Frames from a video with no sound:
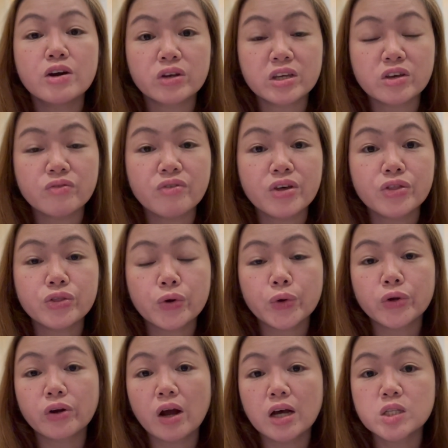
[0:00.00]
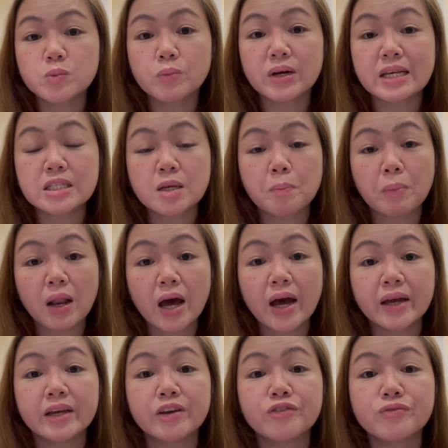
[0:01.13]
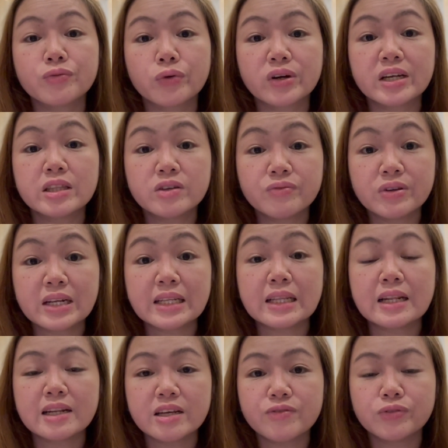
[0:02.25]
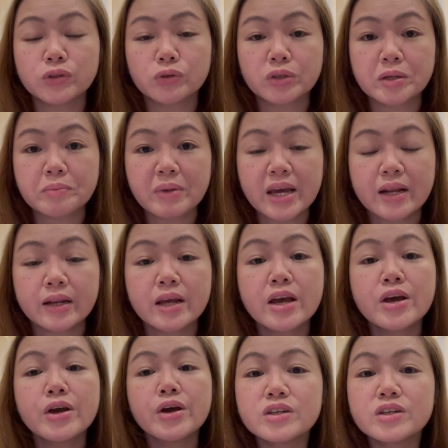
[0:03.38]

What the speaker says: even though your husband is applying for indefinite leave to remain.